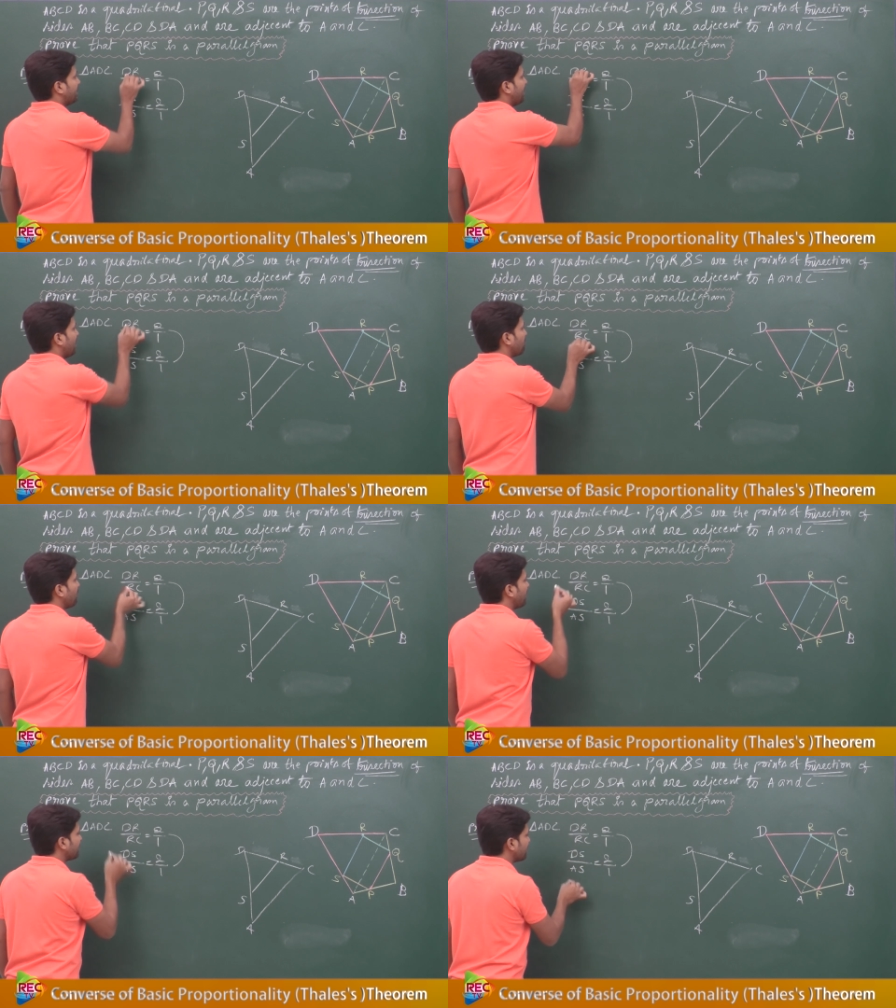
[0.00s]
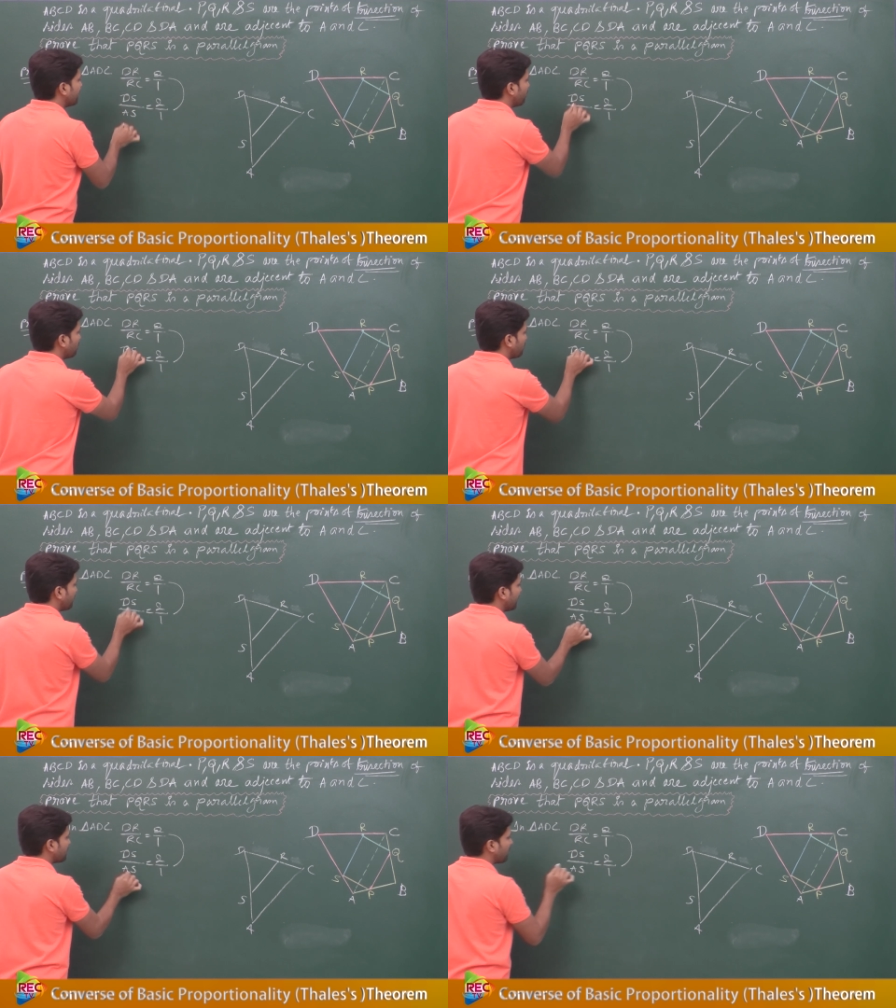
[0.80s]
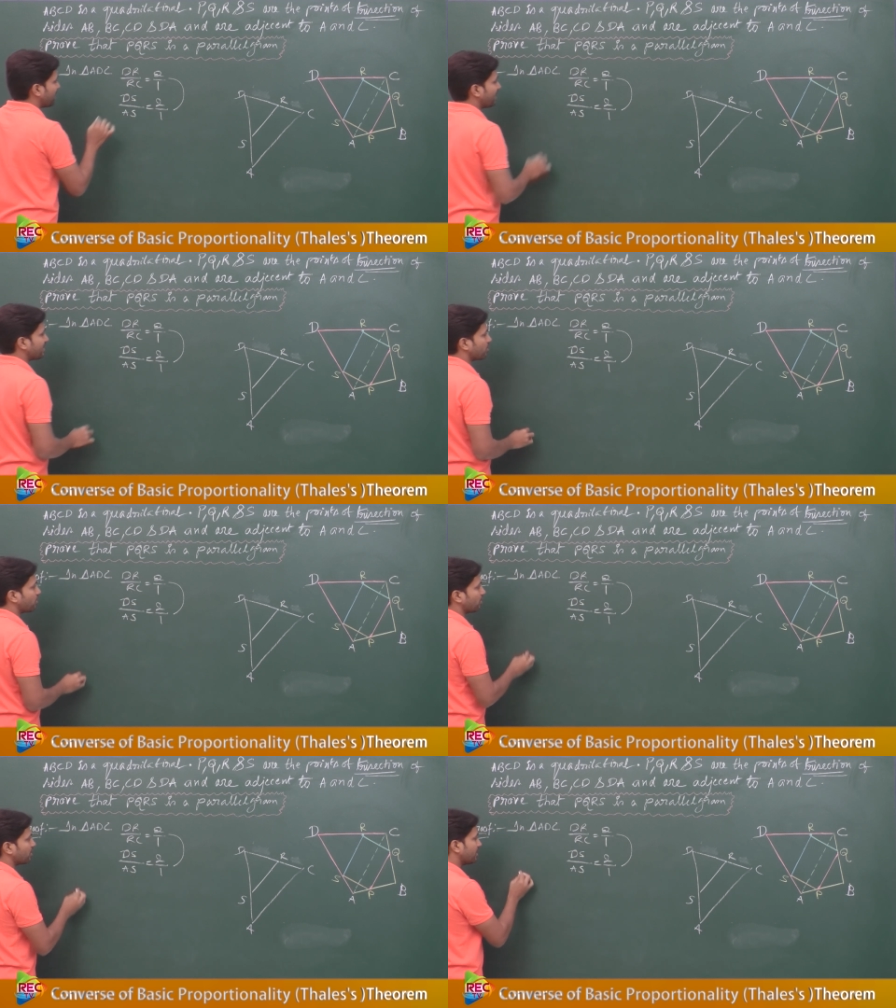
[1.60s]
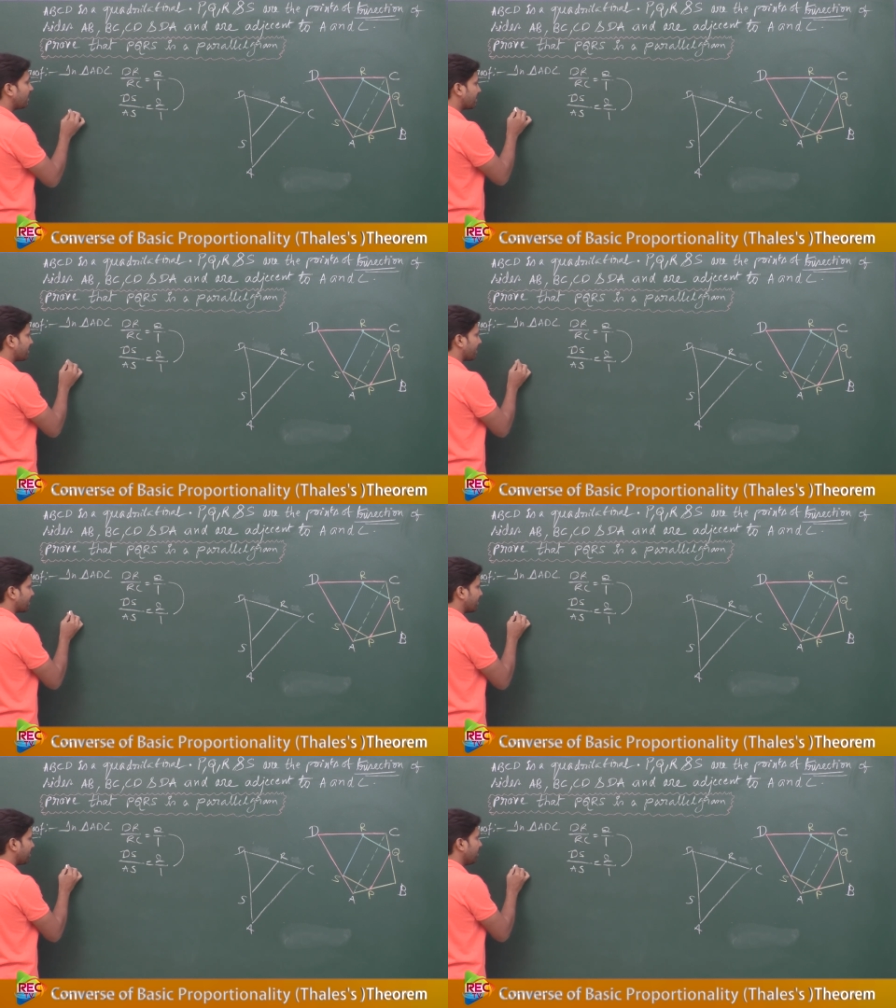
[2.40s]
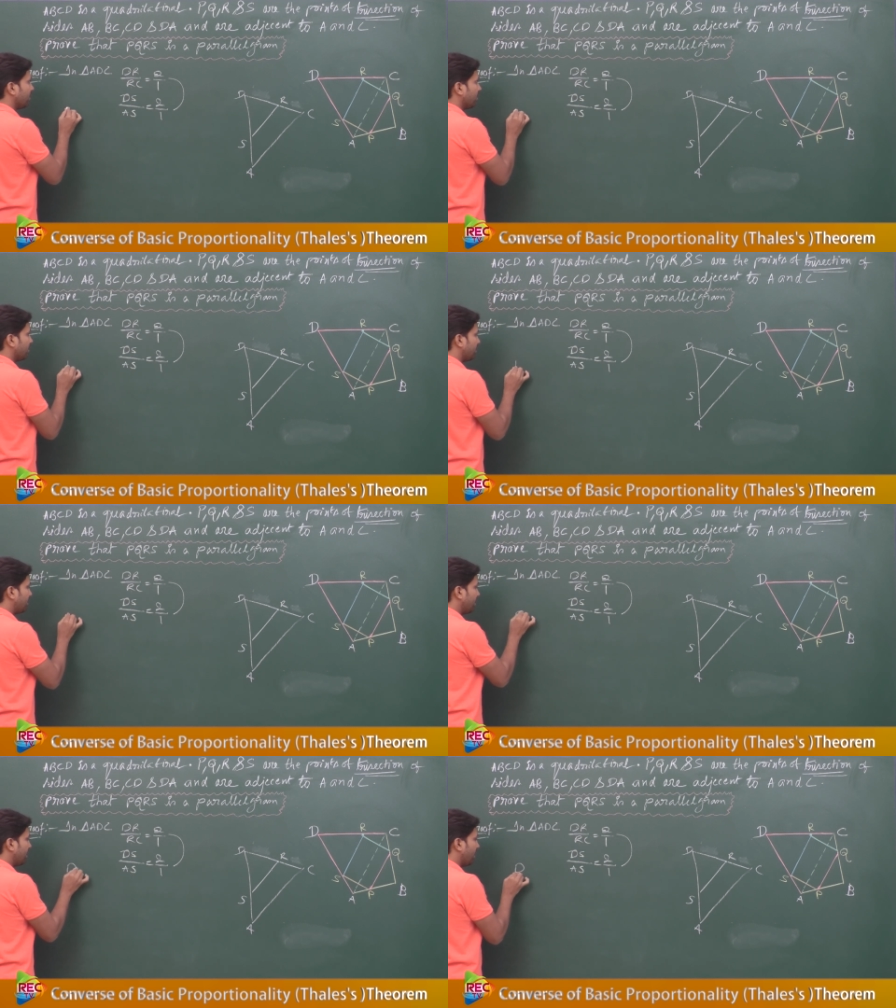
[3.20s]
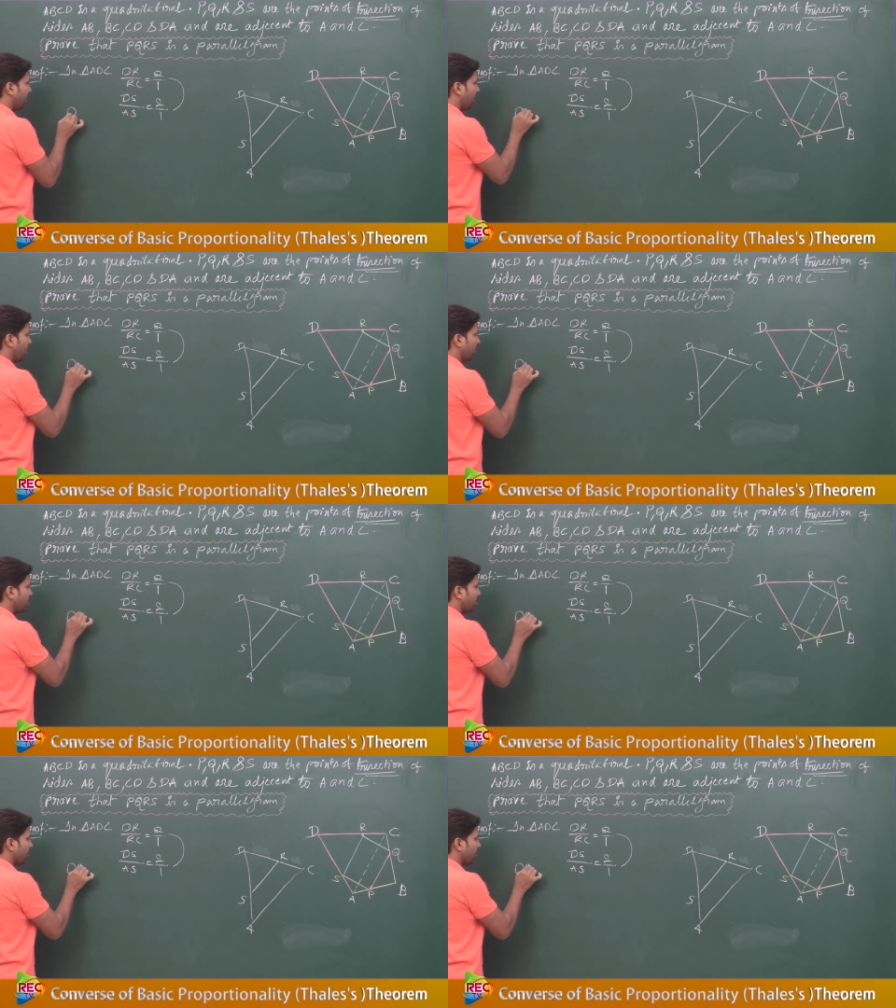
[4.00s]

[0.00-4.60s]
dr by RC equal to ds by AS or not? Exactly. dr